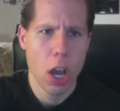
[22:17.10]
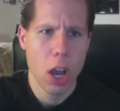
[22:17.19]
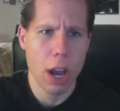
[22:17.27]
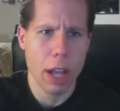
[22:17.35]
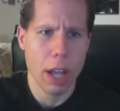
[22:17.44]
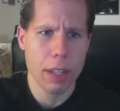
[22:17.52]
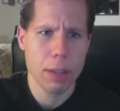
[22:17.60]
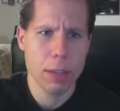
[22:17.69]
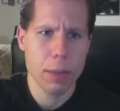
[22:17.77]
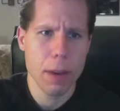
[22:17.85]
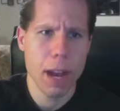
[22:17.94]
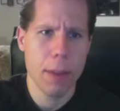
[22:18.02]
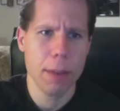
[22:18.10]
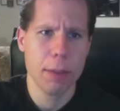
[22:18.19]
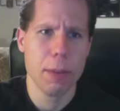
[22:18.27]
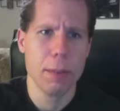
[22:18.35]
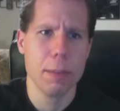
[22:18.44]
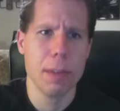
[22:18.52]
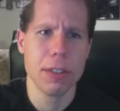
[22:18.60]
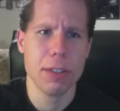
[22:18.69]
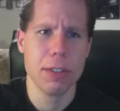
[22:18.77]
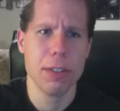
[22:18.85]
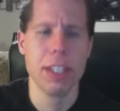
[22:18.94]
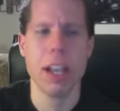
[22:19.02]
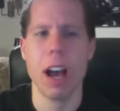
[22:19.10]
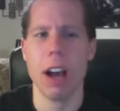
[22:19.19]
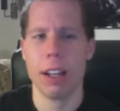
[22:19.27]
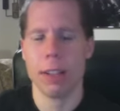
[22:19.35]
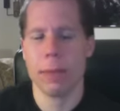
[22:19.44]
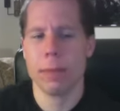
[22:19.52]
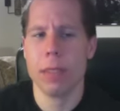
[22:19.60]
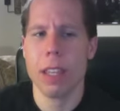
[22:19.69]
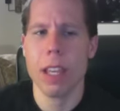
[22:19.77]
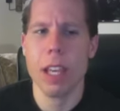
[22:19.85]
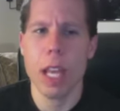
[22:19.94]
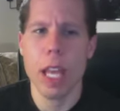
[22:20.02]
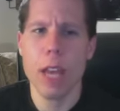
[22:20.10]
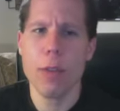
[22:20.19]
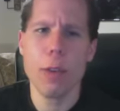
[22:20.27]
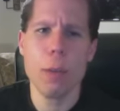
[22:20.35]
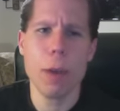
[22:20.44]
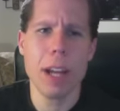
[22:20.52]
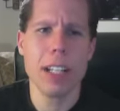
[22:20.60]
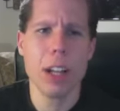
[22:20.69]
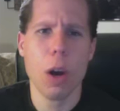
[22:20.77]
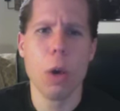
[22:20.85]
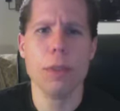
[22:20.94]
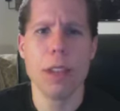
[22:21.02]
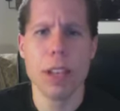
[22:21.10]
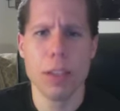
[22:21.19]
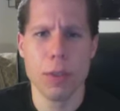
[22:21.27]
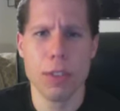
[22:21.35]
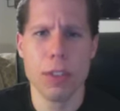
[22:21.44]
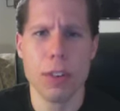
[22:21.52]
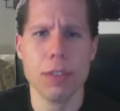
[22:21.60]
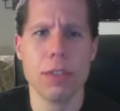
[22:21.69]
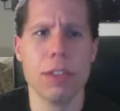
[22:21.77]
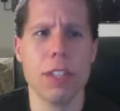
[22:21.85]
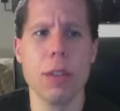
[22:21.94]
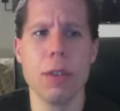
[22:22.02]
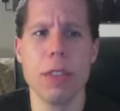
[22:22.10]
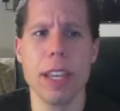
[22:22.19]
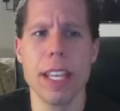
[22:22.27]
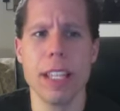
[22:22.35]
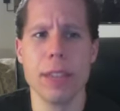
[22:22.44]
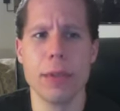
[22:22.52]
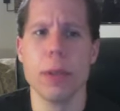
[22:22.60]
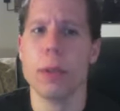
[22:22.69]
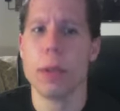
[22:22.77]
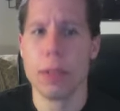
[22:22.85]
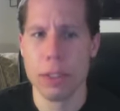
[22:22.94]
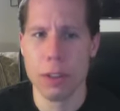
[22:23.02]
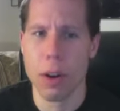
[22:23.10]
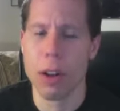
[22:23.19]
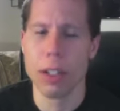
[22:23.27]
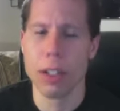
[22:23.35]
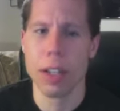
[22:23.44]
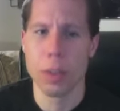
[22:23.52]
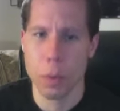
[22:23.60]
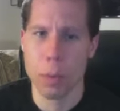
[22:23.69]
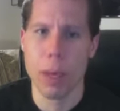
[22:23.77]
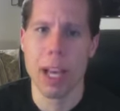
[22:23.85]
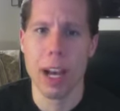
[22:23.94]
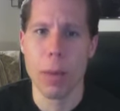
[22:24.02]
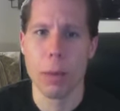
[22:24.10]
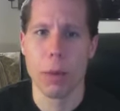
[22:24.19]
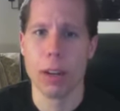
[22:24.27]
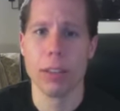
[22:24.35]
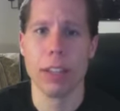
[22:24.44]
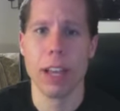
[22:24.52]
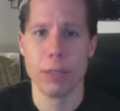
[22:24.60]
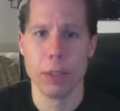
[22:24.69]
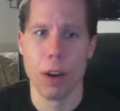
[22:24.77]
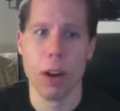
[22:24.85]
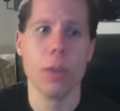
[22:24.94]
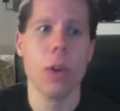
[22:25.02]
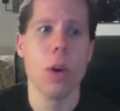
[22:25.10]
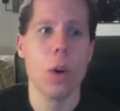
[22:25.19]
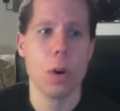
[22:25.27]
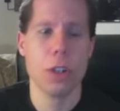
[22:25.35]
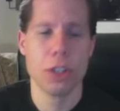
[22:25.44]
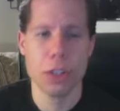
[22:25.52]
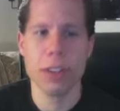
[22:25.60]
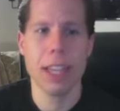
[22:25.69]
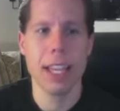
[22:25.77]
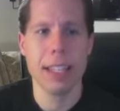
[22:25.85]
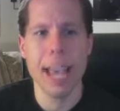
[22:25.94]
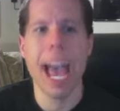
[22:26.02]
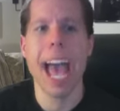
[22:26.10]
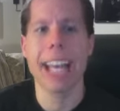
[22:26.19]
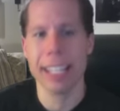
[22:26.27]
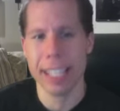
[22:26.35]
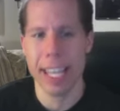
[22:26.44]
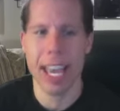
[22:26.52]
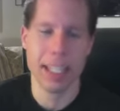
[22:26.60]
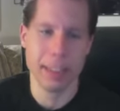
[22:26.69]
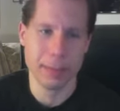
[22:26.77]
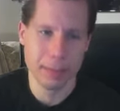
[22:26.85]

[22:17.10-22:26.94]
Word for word: All right, this one comes from Mr. Yuck. If or when Goldust returns, do you think his feud with Stardust will pick up where it left off? Or should they tag again?